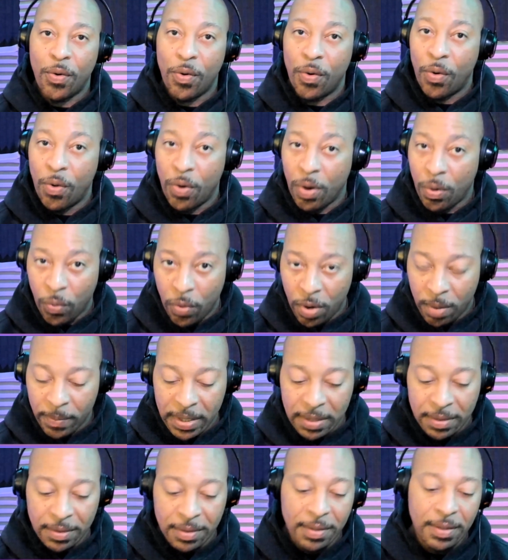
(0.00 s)
or
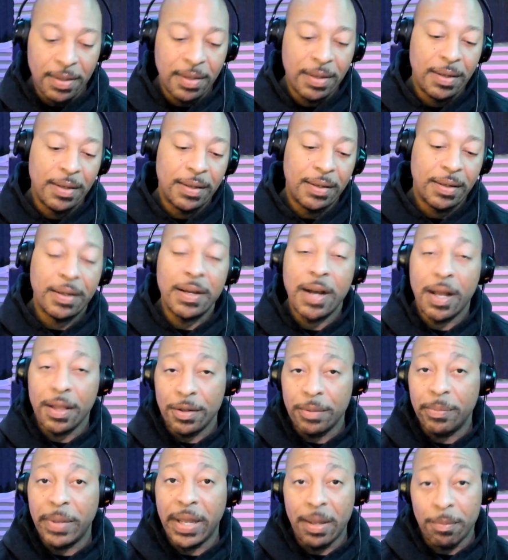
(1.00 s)
woman,
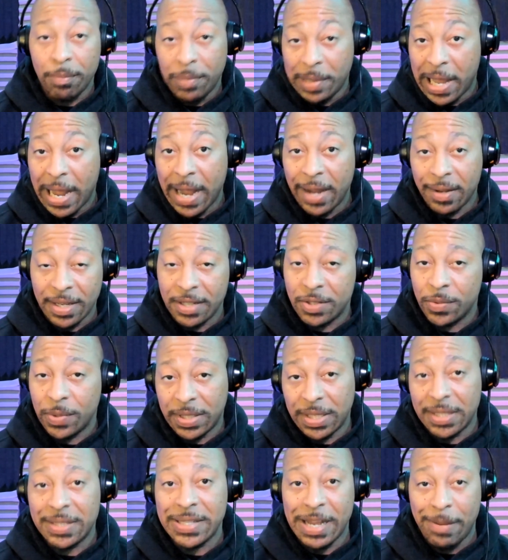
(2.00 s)
colored being black. That's what
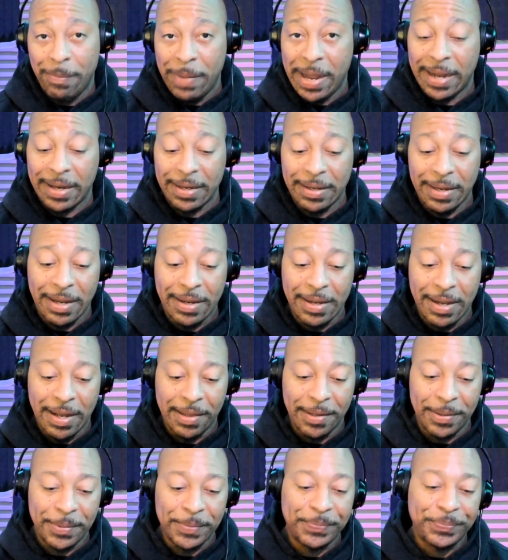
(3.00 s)
they said back in the day,
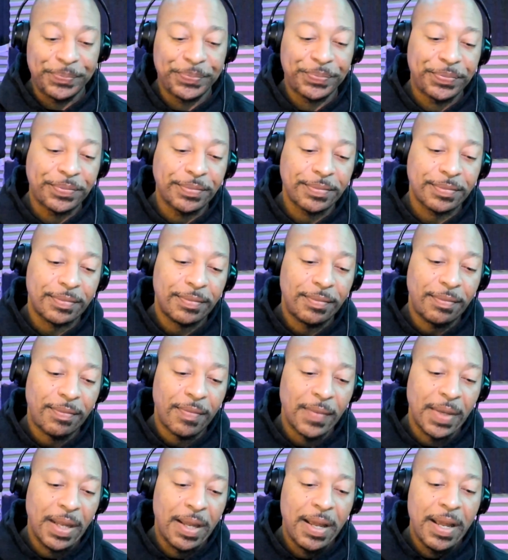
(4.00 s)
colored.
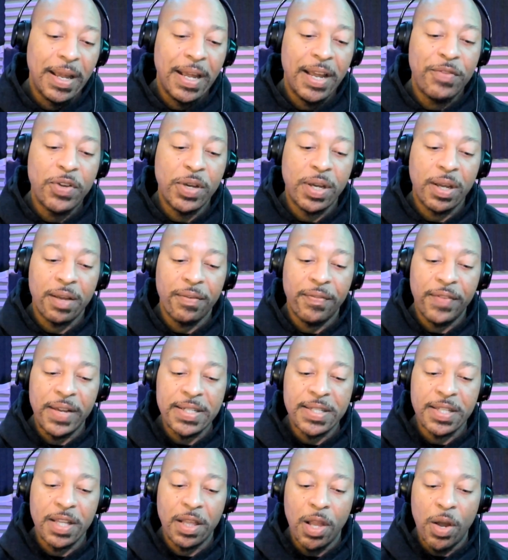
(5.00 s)
If you can
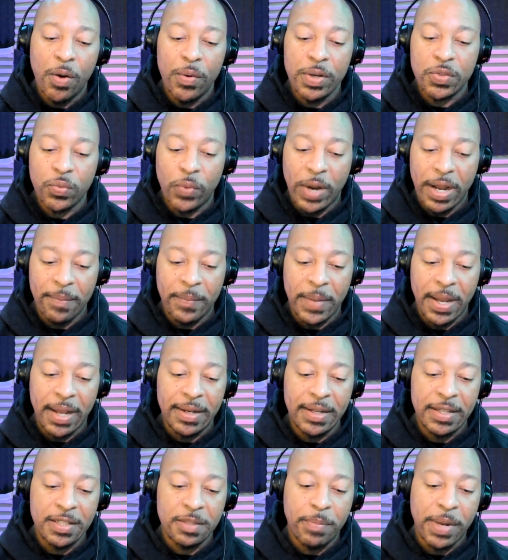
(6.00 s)
convince the lowest white man
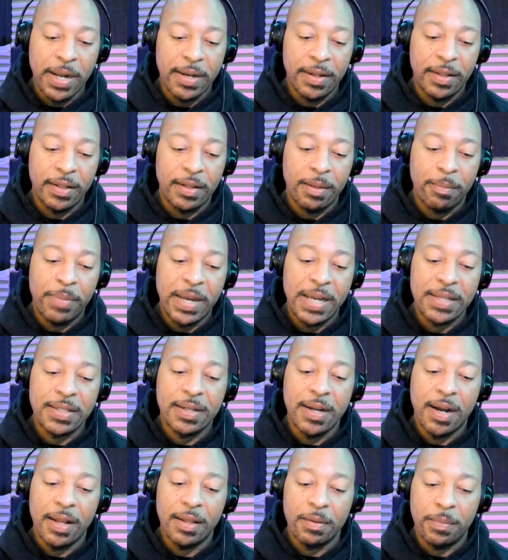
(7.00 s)
he's better than the best
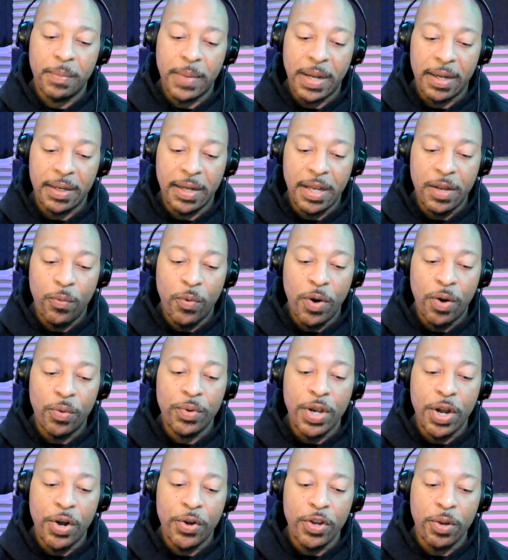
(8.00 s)
colored man, he won't
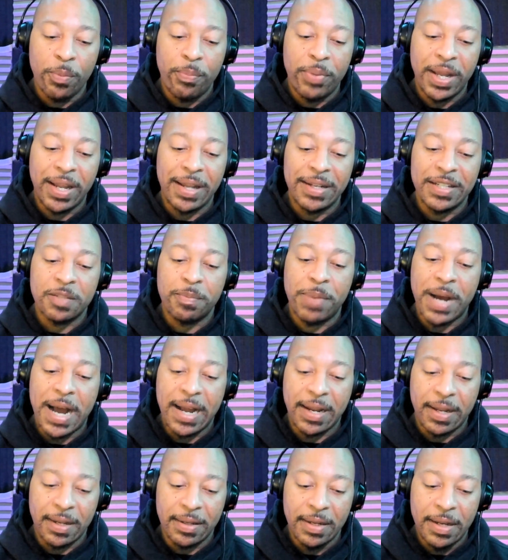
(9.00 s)
know you're picking his
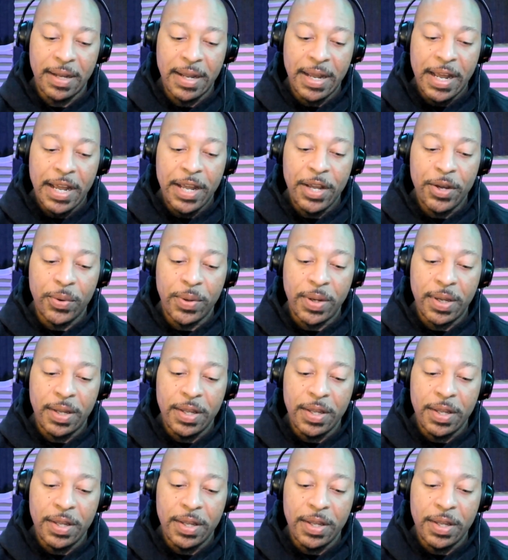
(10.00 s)
pocket. He'll